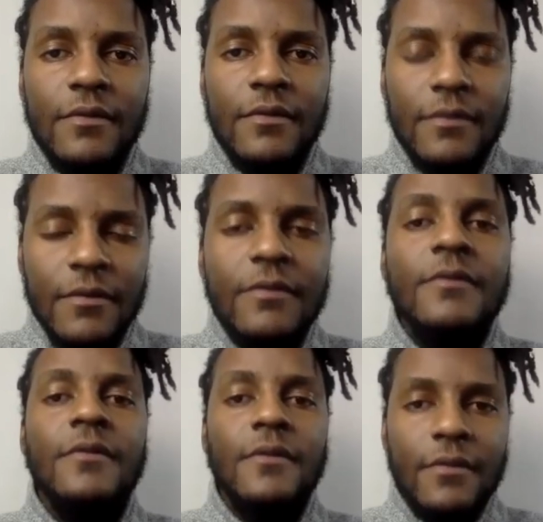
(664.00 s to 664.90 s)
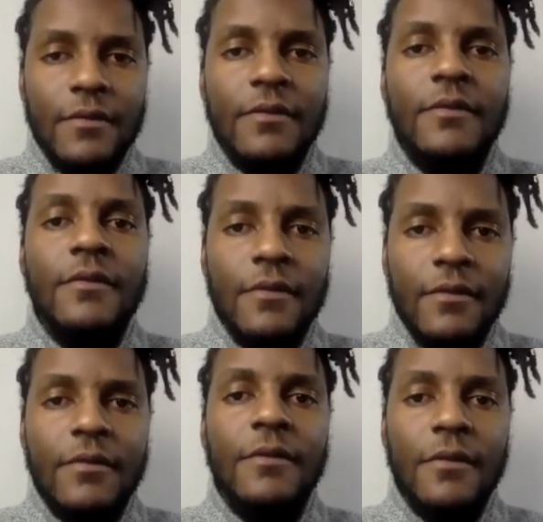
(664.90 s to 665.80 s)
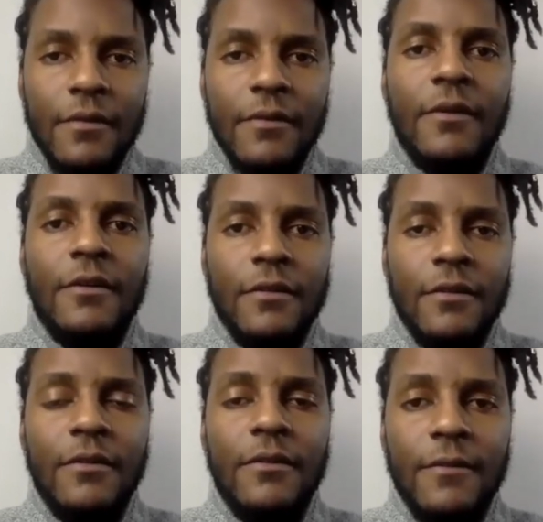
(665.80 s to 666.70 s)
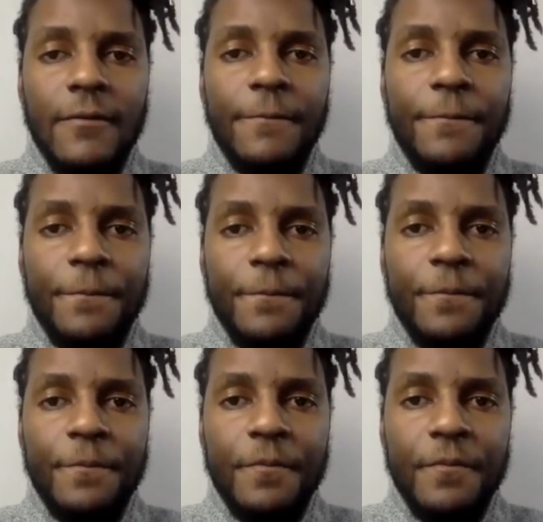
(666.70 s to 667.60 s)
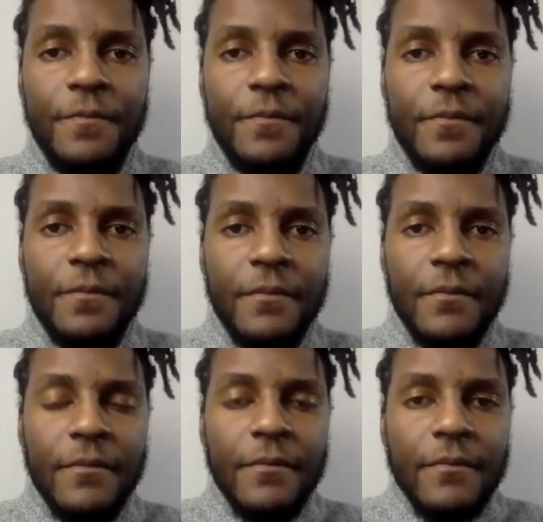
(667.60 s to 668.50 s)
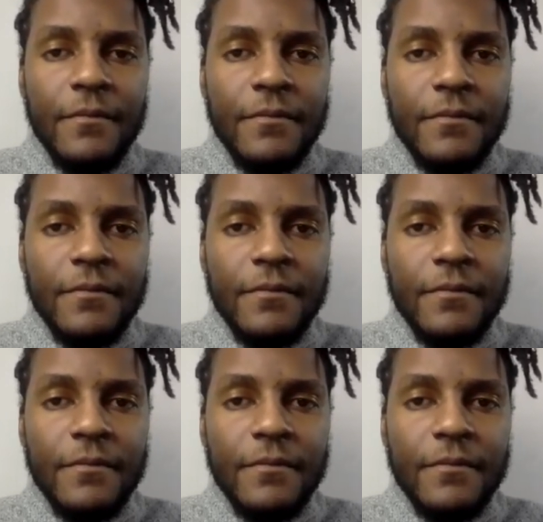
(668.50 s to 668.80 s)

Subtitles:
The person shown says nothing.